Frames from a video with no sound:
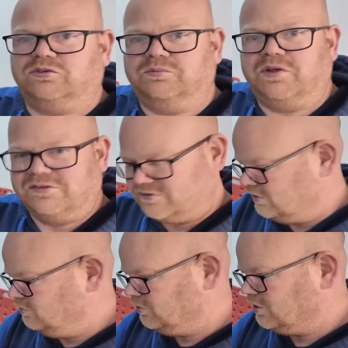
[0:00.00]
drop
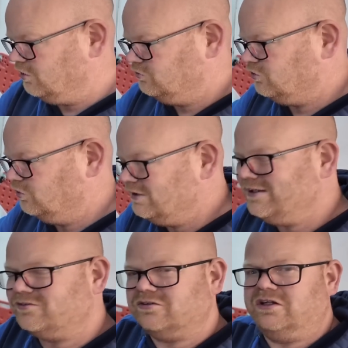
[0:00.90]
testing, you want to go to
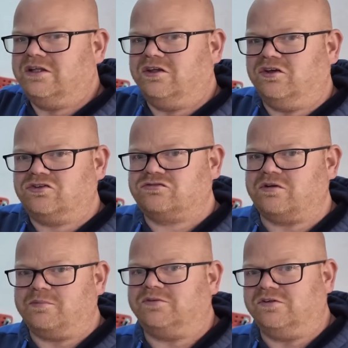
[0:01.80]
literally the
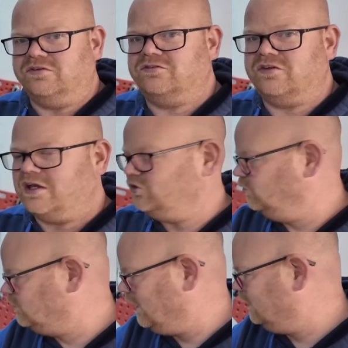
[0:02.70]
extremities that
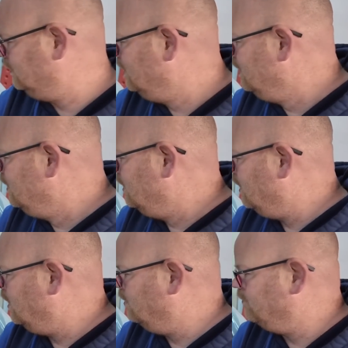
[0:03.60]
you can.
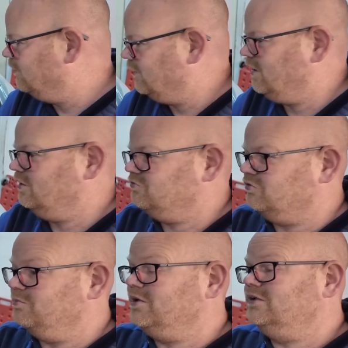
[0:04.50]

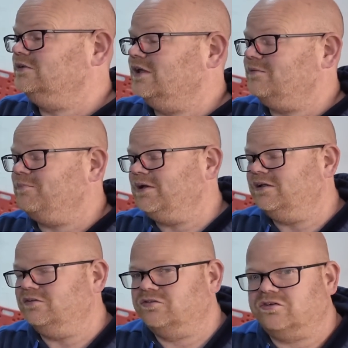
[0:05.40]
That
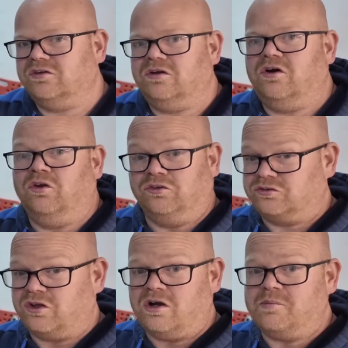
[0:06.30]
means on the
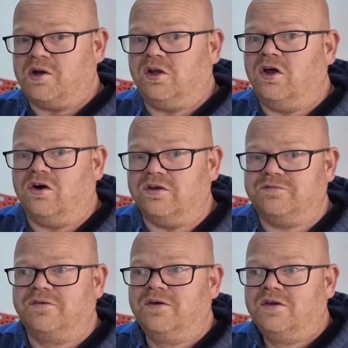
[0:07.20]
starter motor
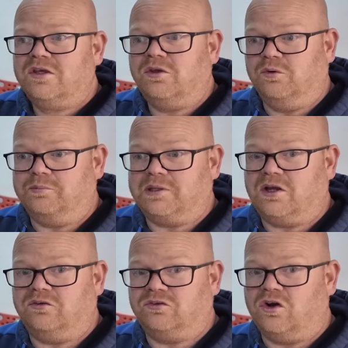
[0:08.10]
live, you want to be
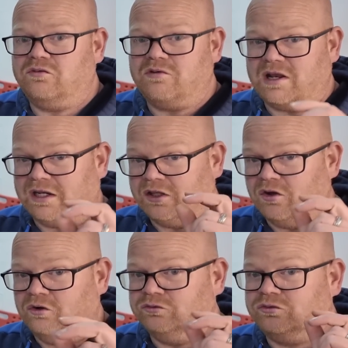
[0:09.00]
going directly
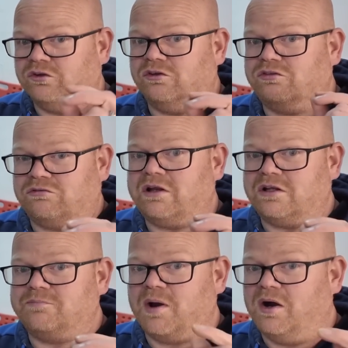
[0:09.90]
onto the
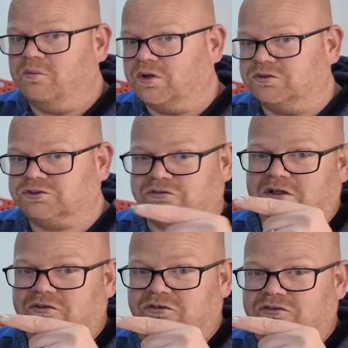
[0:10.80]
threaded part. Will go
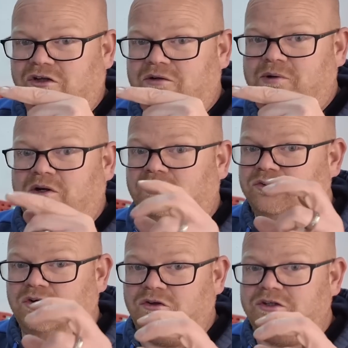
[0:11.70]
straight into the starter motor,
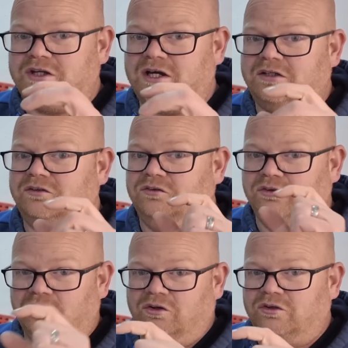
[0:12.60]
not on the nut,
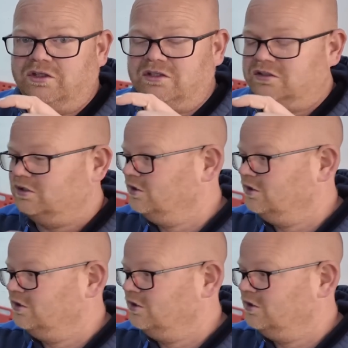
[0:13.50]
not on the